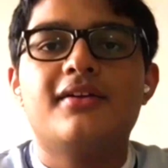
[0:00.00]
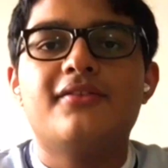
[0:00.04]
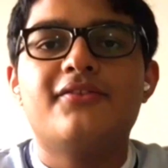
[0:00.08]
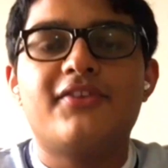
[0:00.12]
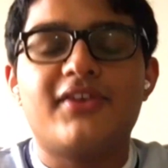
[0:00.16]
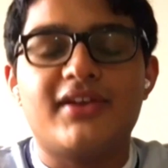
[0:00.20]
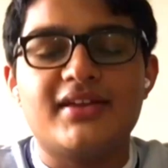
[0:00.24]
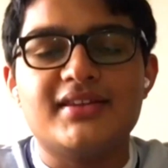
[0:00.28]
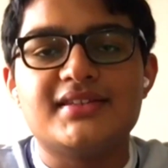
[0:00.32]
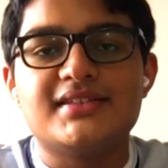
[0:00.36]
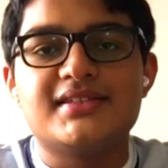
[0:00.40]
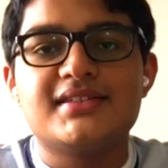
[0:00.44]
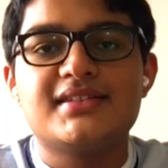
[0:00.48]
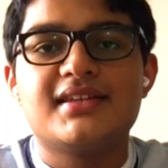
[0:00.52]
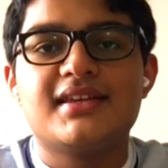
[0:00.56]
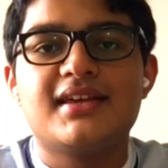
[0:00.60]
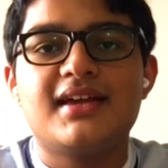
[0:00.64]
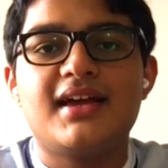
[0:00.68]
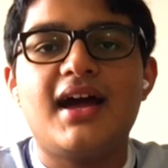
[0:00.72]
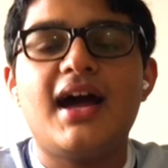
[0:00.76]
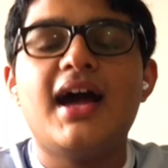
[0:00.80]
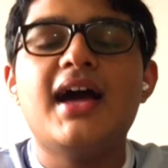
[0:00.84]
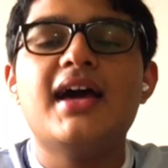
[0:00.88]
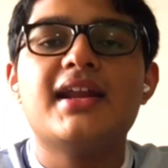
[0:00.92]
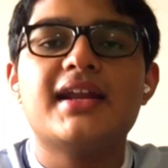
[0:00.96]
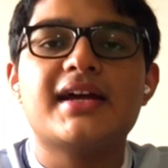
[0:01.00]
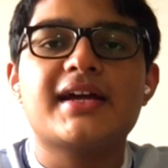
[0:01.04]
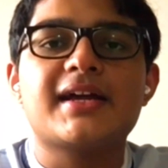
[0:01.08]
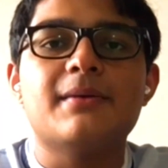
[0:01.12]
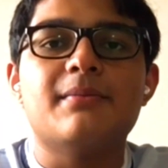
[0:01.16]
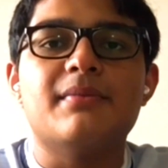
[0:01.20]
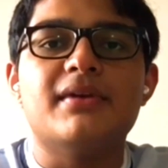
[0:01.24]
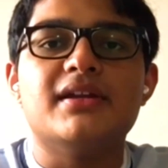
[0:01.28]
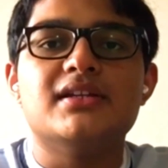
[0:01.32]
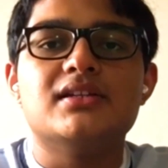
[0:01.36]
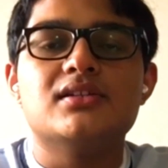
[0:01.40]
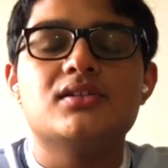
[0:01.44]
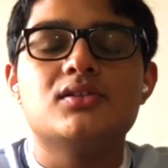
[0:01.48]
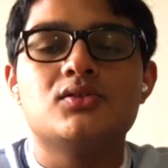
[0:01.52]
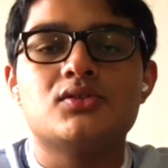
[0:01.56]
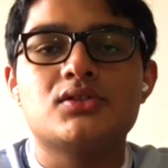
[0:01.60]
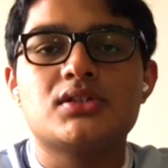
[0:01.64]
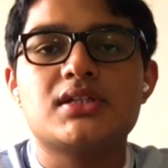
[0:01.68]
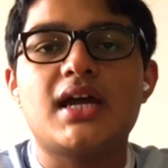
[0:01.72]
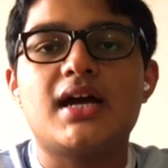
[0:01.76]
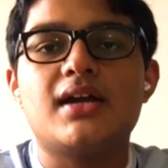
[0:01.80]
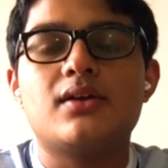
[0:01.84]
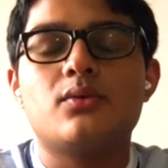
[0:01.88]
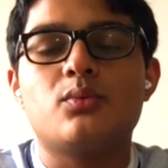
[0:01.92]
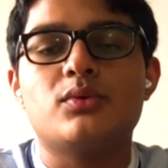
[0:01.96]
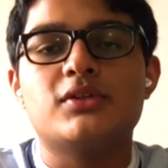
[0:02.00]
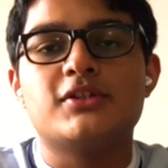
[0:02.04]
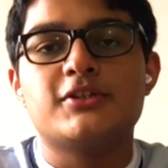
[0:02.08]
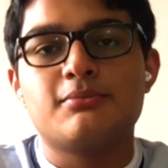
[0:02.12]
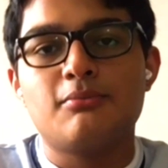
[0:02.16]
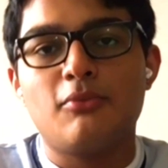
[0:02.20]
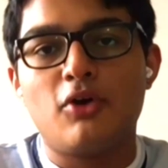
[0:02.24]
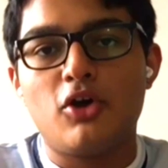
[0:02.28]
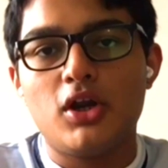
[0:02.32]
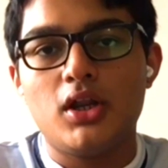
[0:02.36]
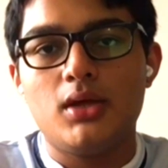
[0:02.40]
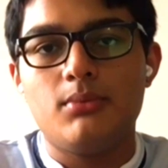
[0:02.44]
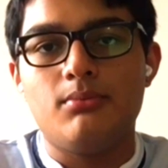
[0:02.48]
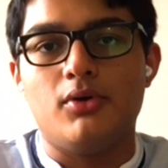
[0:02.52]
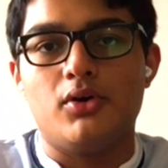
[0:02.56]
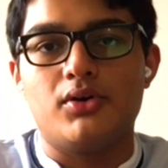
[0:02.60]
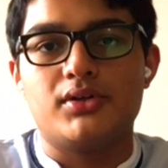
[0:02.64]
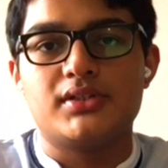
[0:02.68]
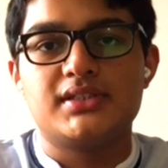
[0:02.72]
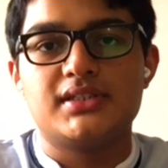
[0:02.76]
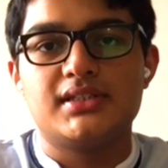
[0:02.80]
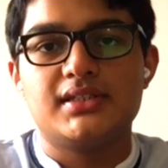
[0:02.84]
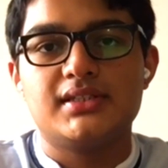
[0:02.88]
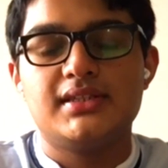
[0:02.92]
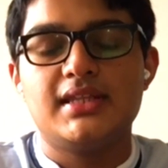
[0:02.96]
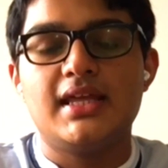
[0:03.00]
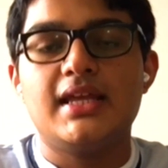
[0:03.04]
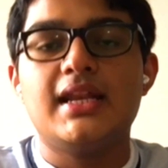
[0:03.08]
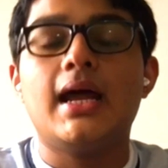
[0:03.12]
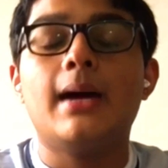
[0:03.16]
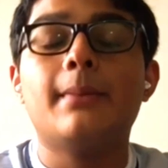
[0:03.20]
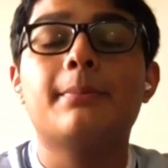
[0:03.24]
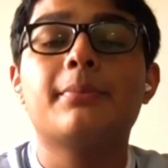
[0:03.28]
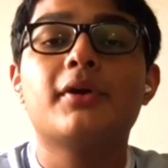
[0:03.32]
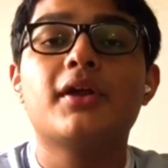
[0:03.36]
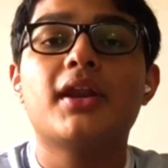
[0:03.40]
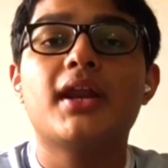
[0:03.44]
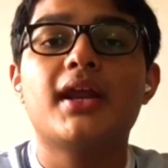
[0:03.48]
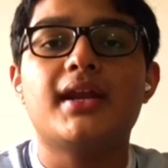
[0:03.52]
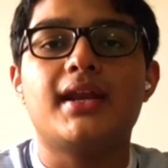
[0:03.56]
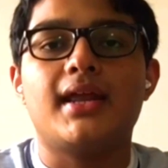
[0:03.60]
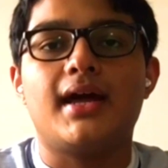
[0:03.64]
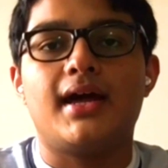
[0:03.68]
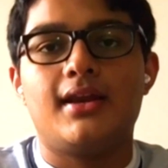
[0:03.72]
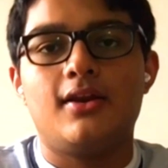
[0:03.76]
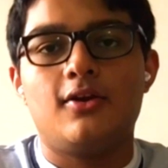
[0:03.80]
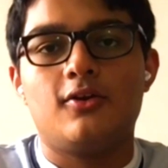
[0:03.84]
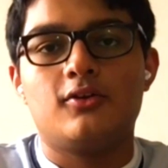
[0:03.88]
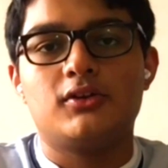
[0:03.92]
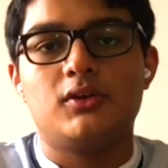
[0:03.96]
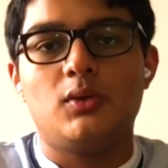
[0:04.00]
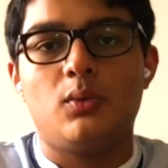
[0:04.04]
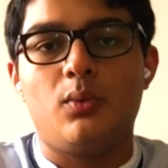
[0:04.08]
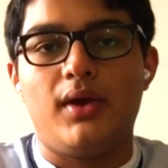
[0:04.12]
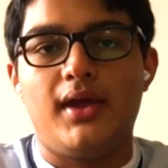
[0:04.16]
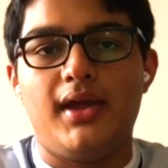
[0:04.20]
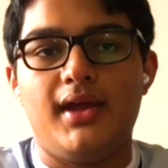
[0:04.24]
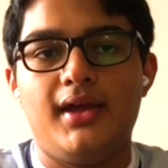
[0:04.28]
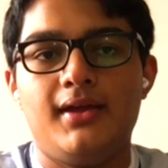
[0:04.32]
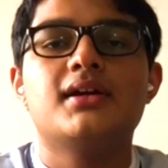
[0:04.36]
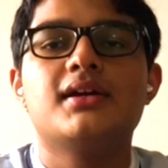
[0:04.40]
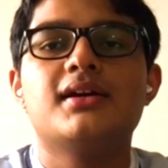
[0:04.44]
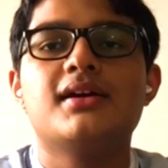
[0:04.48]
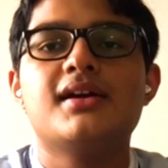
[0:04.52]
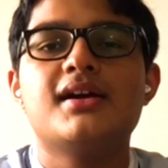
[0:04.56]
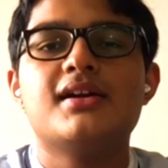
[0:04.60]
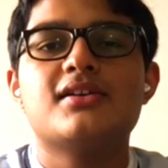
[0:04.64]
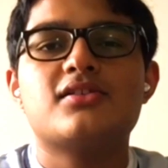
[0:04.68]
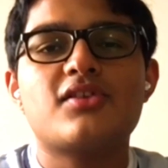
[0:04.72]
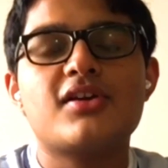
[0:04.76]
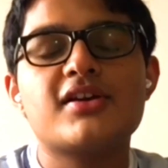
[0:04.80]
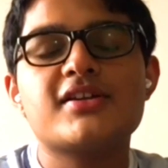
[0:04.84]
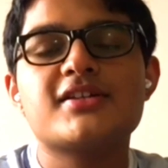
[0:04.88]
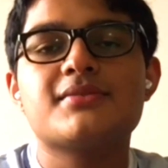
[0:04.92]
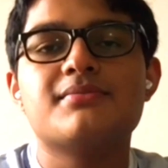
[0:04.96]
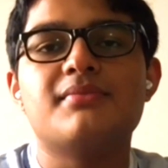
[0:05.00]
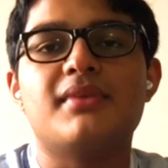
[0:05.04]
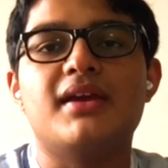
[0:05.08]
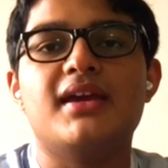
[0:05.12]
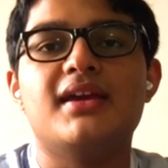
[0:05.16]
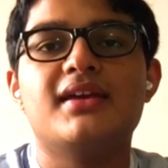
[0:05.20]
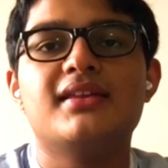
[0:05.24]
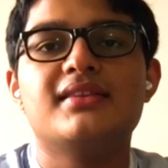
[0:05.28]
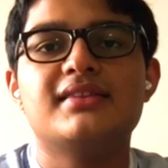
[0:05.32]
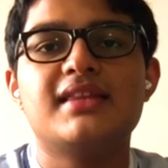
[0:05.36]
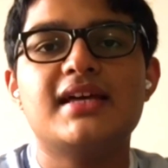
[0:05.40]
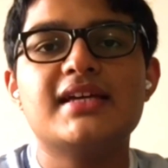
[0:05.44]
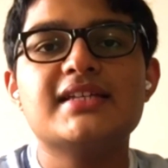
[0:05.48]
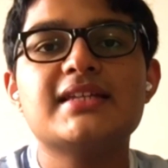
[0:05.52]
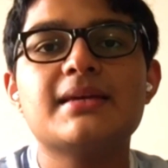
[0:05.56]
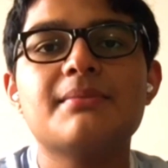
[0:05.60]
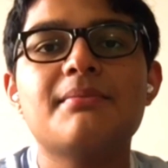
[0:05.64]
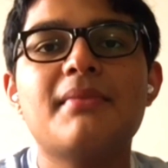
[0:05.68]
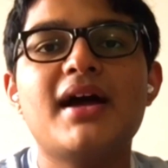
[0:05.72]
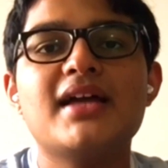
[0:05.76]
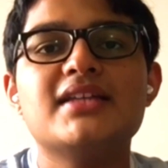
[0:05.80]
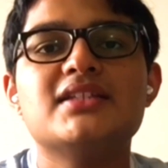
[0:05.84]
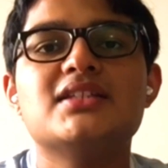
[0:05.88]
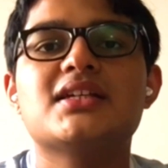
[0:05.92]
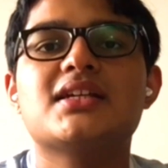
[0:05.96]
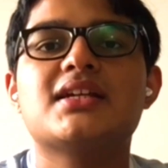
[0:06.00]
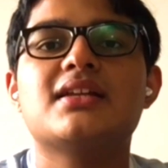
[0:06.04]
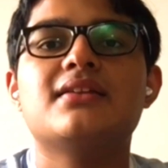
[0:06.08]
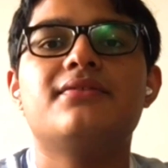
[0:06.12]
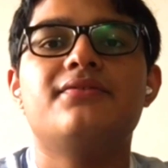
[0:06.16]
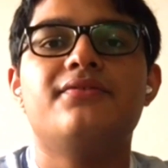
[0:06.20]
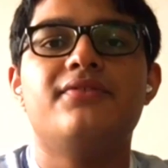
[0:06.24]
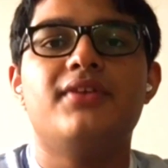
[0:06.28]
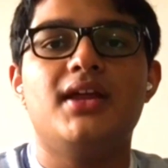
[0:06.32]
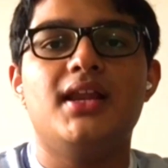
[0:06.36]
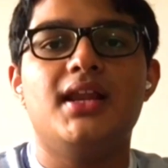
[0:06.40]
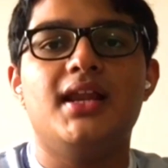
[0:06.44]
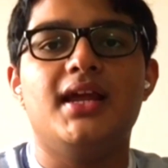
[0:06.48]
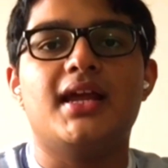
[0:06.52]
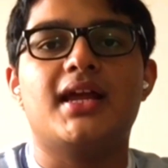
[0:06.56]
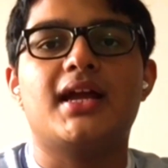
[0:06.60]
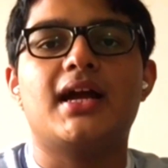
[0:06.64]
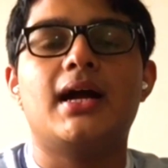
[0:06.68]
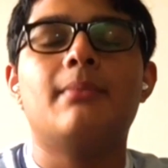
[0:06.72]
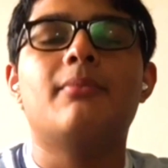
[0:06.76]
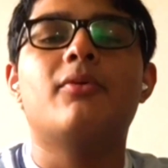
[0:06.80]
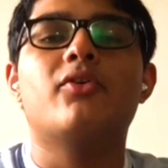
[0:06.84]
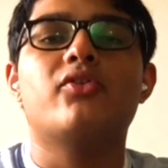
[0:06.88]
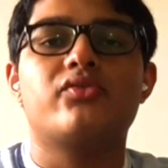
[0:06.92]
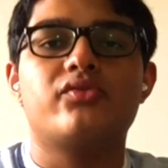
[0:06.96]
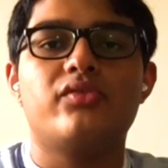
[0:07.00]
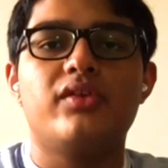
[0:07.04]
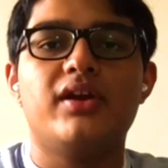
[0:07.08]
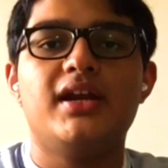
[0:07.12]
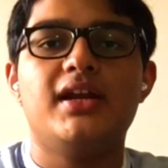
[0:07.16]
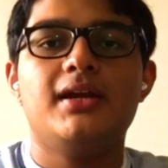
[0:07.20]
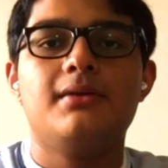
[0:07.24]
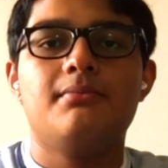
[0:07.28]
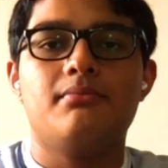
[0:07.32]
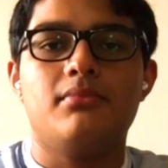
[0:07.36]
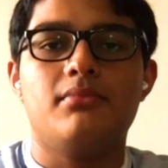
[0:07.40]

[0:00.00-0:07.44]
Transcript: Friends, I recommend you start with smaller books, then upgrade along the way. Trust me, there's a magical feeling about reading